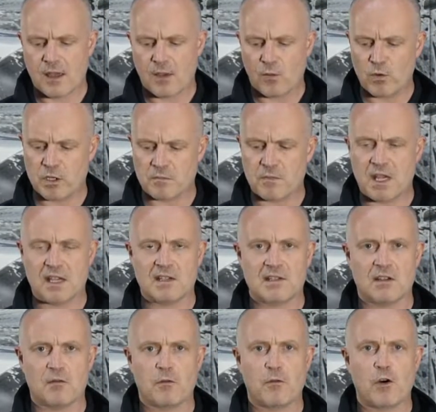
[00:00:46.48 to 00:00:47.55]
which makes
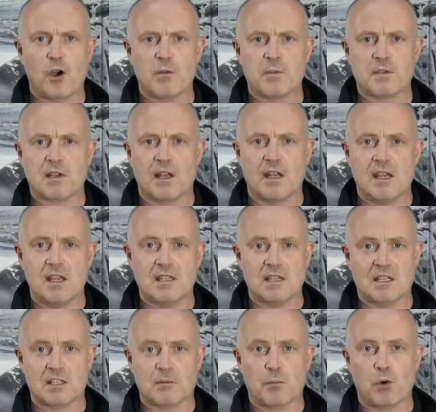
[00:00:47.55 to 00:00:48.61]
it 40%
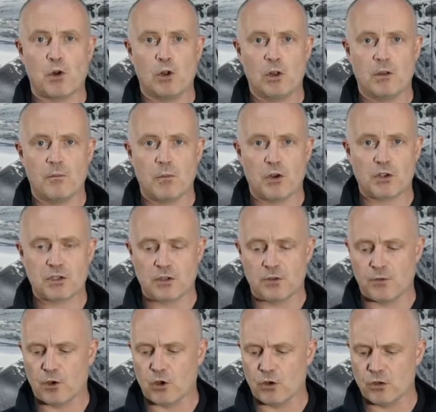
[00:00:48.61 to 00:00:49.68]
easier to pull than most
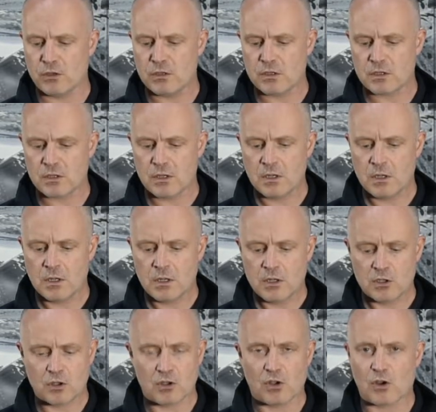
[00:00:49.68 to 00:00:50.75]
other guns.
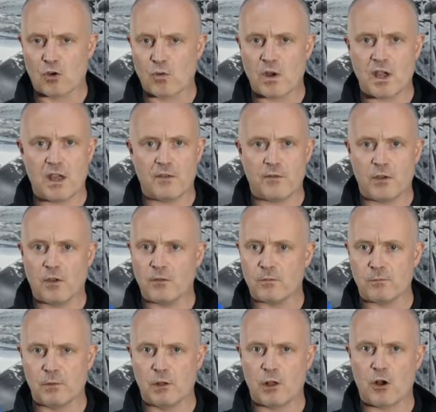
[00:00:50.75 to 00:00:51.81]
So great if you've
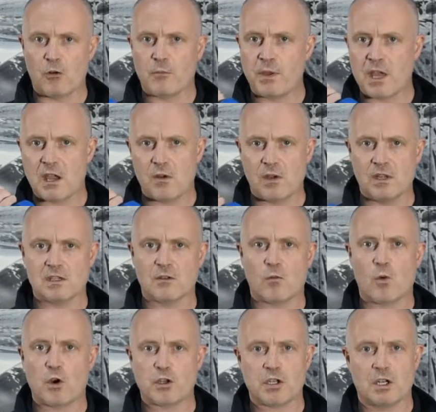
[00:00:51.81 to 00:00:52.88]
long periods of
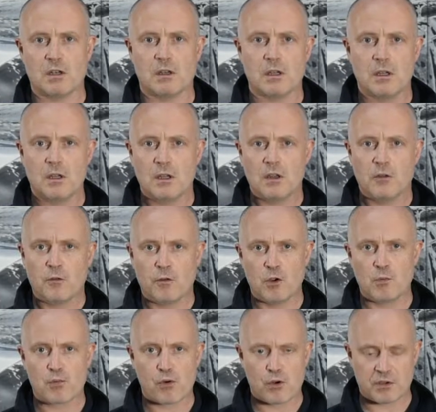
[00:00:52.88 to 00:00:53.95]
washing
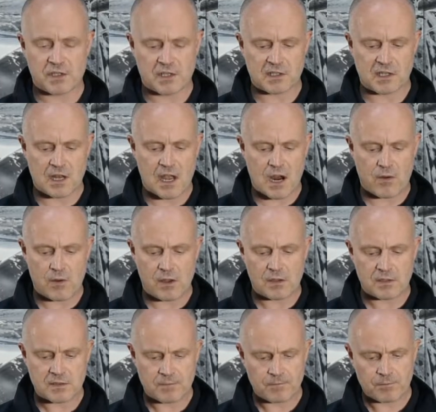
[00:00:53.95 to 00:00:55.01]
food processing
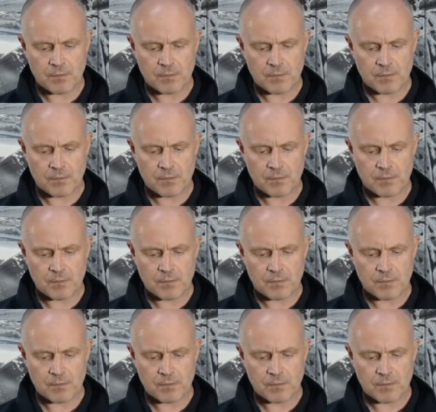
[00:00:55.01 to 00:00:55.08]
areas.